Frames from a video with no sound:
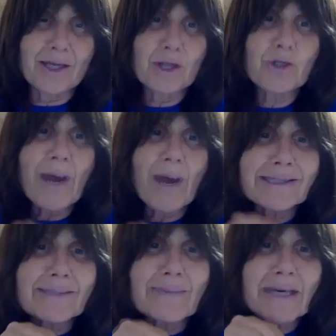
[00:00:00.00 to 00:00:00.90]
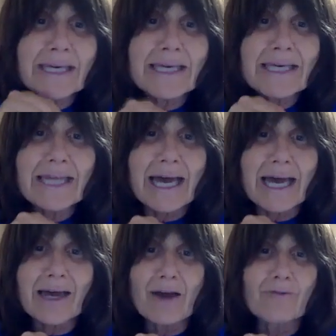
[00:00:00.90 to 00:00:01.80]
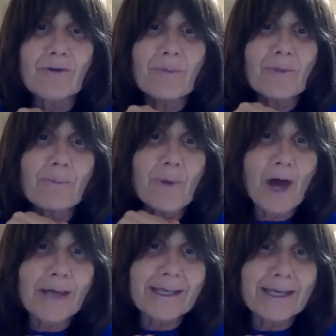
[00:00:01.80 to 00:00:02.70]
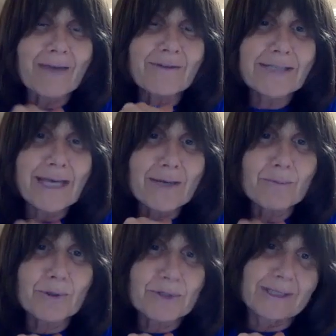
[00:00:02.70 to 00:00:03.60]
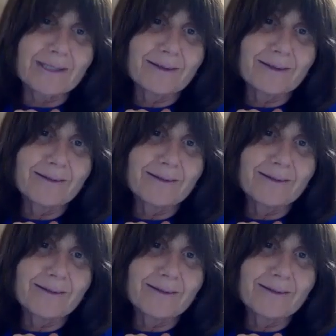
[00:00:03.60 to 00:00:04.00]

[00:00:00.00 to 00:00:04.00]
You ask Mechila from the body of a dead person.